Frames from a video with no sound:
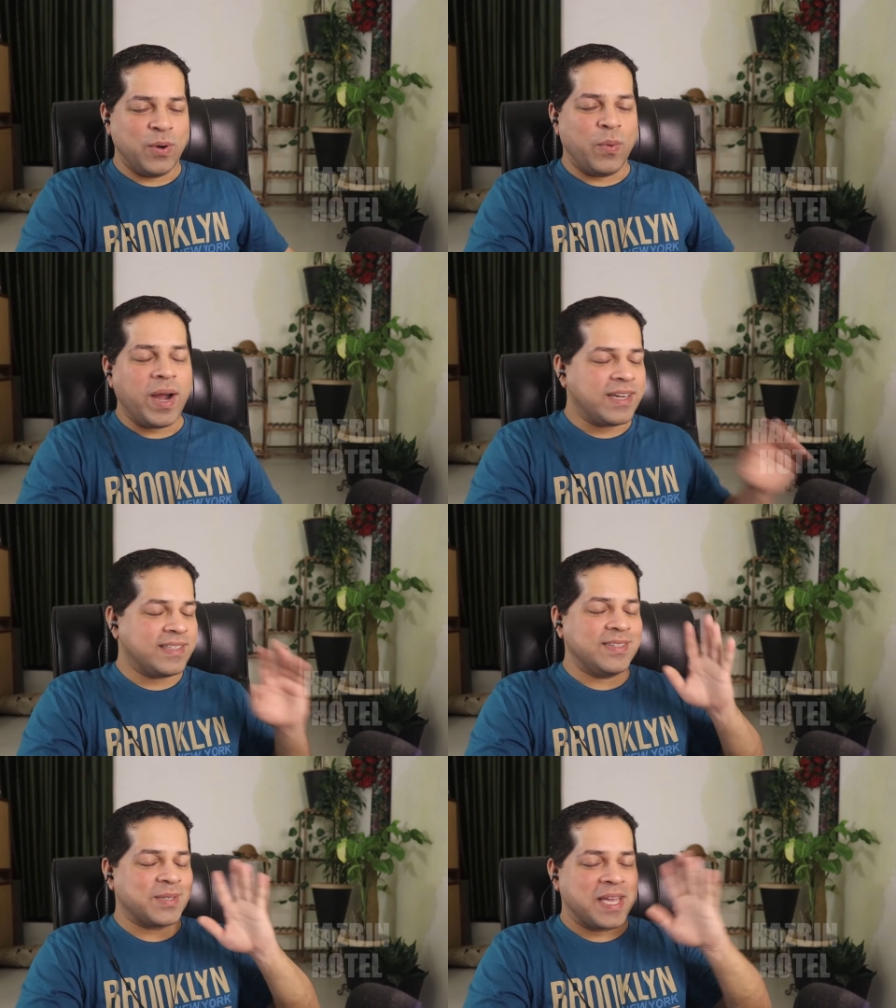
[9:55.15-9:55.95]
Why are
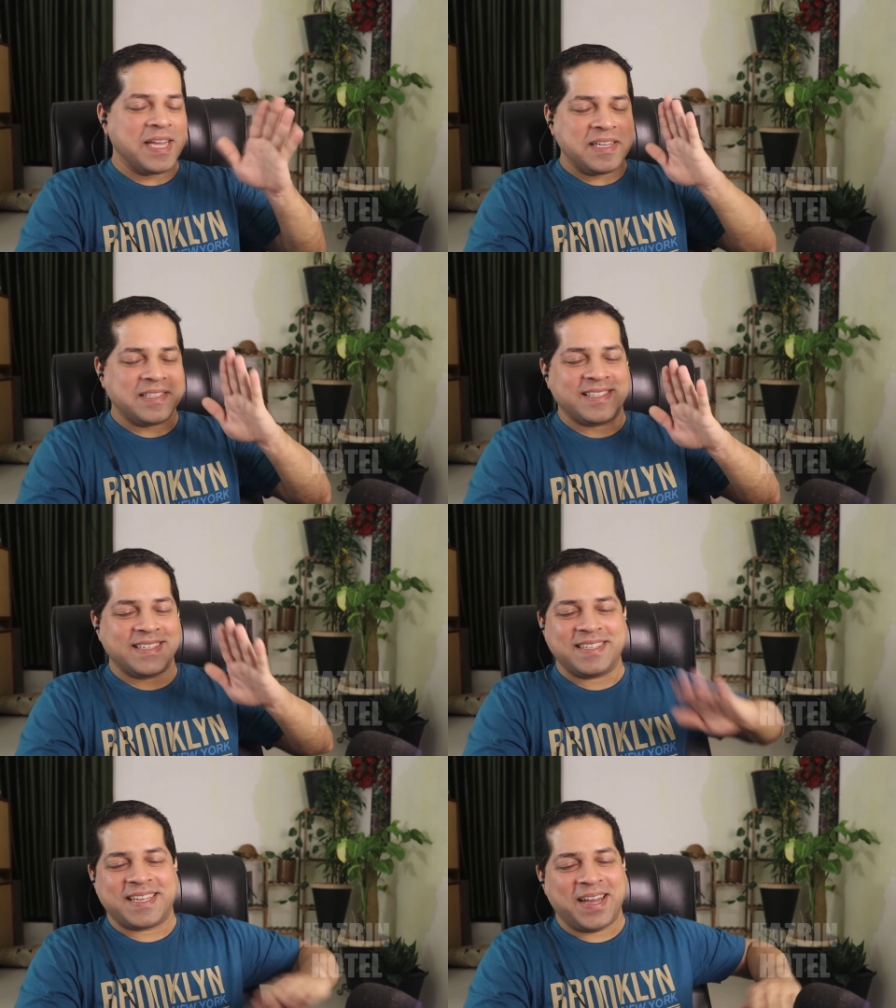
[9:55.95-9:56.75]
there kids
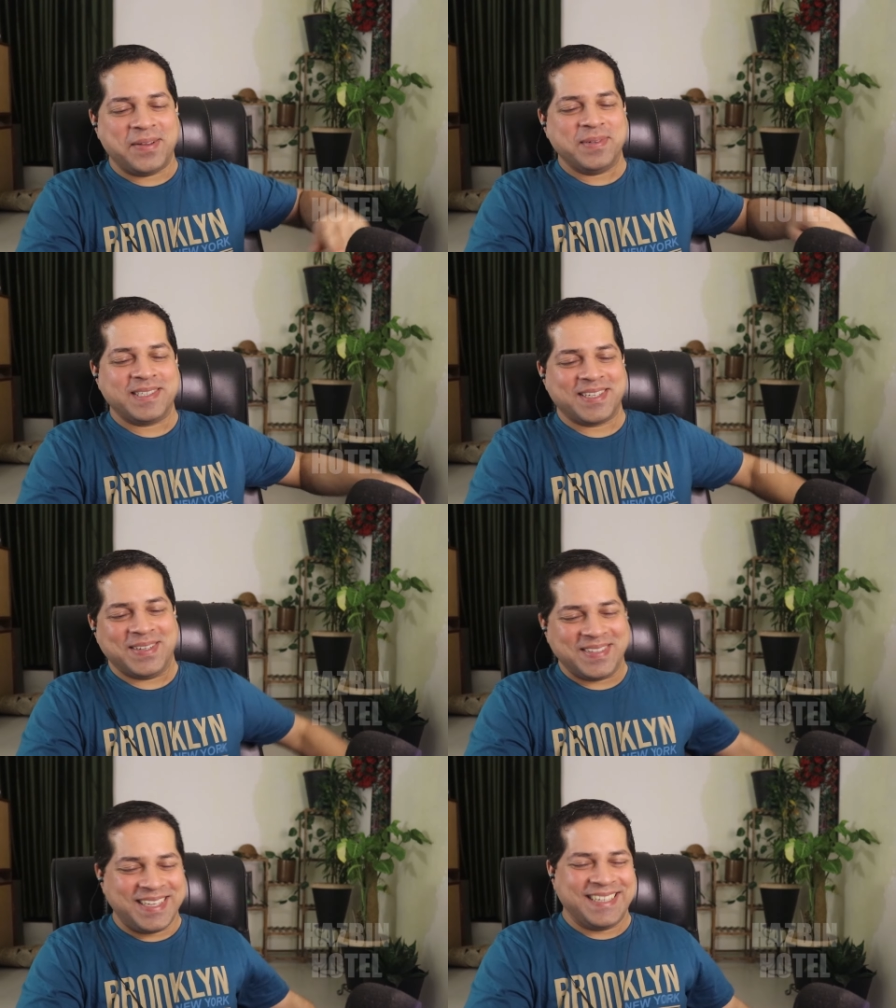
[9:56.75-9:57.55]
in Cannibal
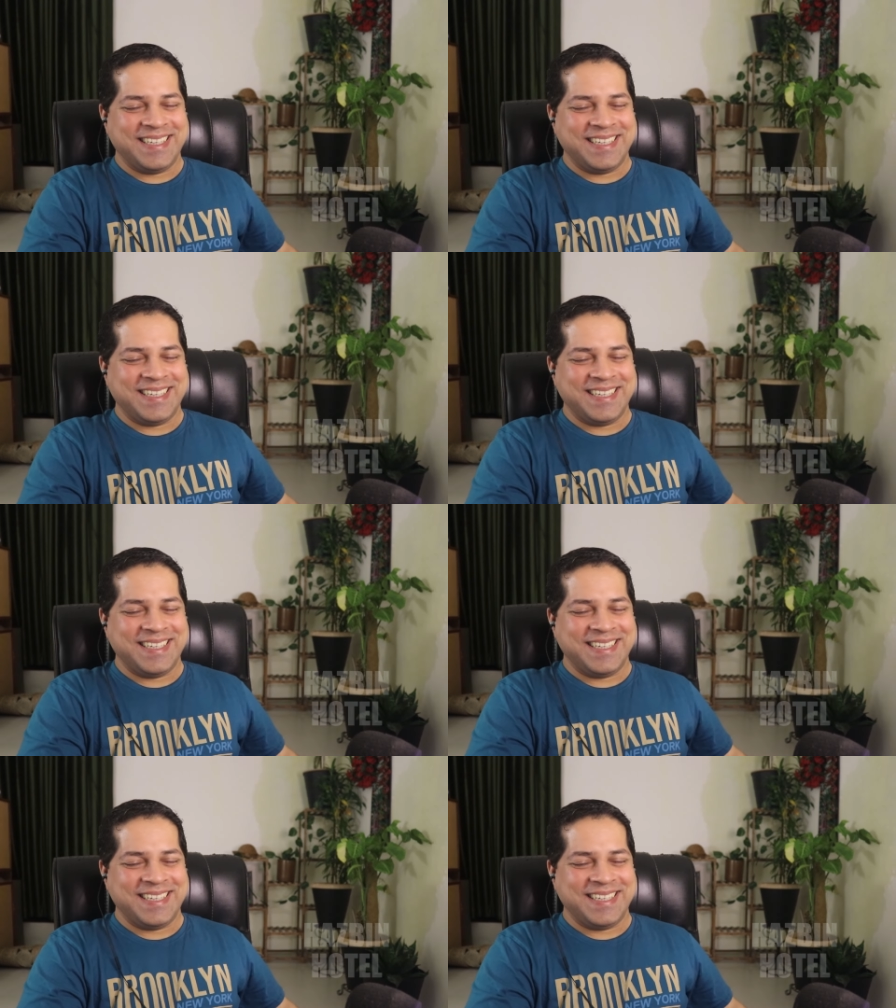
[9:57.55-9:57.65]
Town?